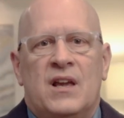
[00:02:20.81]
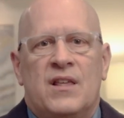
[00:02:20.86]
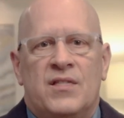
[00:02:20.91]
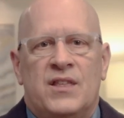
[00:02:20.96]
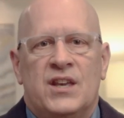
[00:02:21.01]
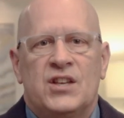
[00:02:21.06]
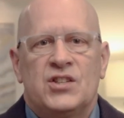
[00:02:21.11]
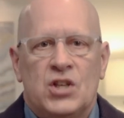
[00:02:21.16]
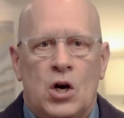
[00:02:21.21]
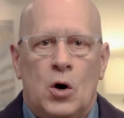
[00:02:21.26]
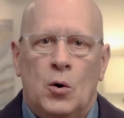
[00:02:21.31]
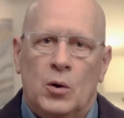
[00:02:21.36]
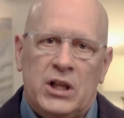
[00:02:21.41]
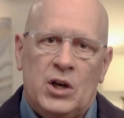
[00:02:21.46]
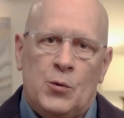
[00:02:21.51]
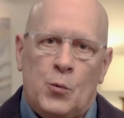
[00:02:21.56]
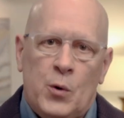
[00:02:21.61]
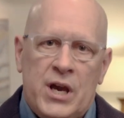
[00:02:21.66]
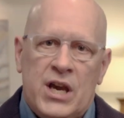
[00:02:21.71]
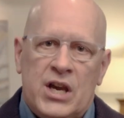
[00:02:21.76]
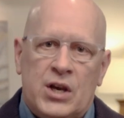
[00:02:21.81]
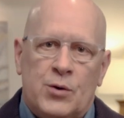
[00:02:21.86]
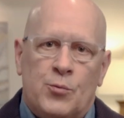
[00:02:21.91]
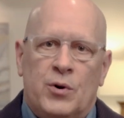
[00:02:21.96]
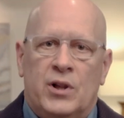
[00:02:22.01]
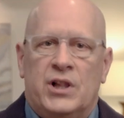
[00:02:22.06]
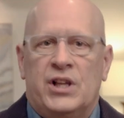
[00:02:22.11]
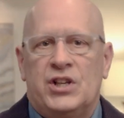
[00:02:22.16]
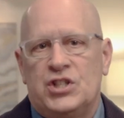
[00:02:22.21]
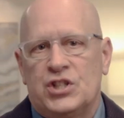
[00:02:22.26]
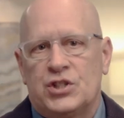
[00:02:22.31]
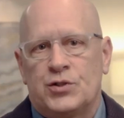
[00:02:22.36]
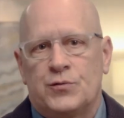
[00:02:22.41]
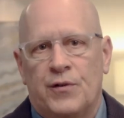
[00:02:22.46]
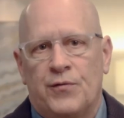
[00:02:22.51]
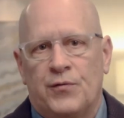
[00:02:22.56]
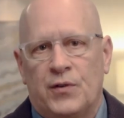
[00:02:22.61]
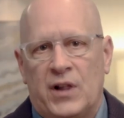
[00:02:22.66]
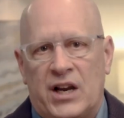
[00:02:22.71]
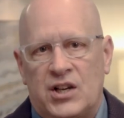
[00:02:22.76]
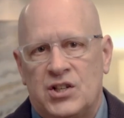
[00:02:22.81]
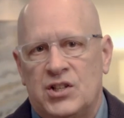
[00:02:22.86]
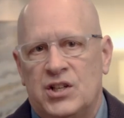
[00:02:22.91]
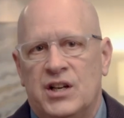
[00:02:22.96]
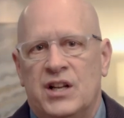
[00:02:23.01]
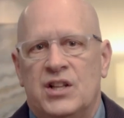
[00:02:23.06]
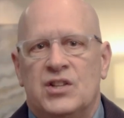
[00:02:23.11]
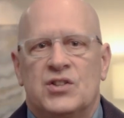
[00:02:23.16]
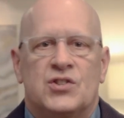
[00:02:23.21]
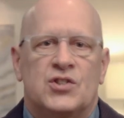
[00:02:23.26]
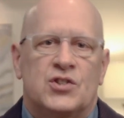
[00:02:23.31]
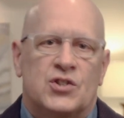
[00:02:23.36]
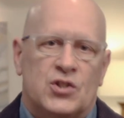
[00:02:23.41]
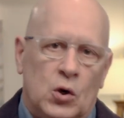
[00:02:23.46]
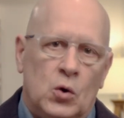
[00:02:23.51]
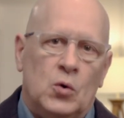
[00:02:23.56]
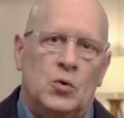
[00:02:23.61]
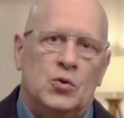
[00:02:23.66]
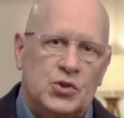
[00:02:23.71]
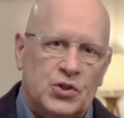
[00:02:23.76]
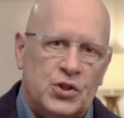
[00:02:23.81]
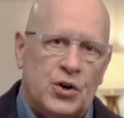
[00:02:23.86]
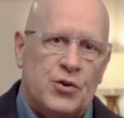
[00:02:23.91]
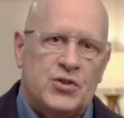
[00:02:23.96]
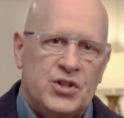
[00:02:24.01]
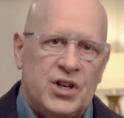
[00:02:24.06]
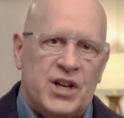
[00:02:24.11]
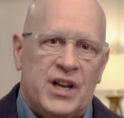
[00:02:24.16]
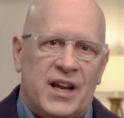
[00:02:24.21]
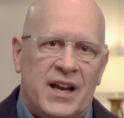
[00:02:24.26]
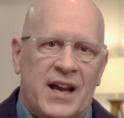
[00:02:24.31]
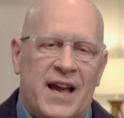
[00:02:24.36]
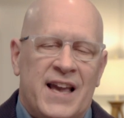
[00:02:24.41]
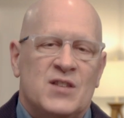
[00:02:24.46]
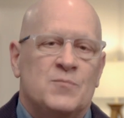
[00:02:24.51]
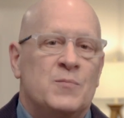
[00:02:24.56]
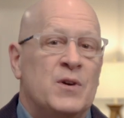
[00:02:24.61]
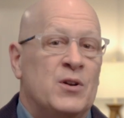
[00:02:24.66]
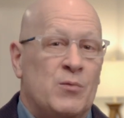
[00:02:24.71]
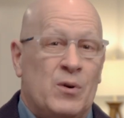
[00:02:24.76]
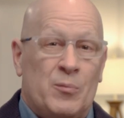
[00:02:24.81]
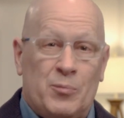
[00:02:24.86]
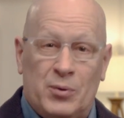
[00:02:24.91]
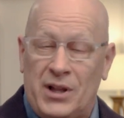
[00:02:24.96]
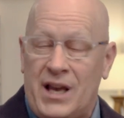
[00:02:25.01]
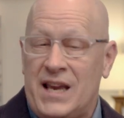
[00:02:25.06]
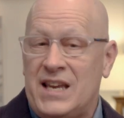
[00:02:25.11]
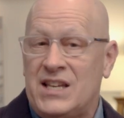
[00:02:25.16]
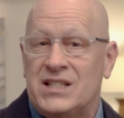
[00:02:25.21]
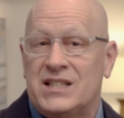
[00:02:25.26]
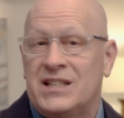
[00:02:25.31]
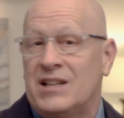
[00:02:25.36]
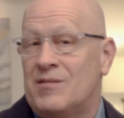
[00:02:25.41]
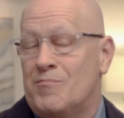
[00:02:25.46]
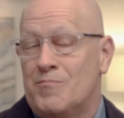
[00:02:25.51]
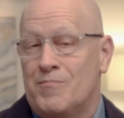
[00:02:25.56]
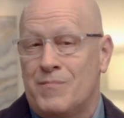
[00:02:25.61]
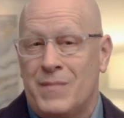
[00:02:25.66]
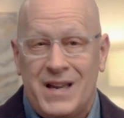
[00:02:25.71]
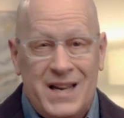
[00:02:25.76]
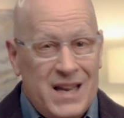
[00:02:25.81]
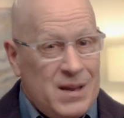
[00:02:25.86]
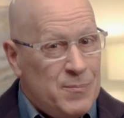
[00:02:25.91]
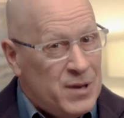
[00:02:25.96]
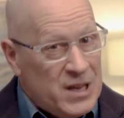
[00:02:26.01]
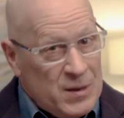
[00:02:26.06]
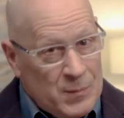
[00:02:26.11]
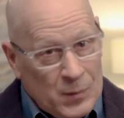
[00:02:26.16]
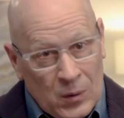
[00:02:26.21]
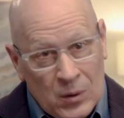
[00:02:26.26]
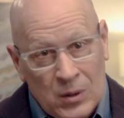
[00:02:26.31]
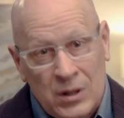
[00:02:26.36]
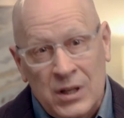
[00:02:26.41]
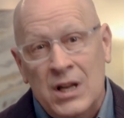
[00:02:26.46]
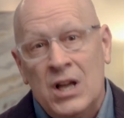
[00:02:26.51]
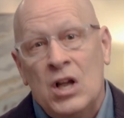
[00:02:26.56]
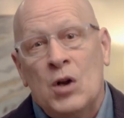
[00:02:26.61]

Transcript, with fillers: This Holy Week, religious reflection and soul searching has been replaced in many people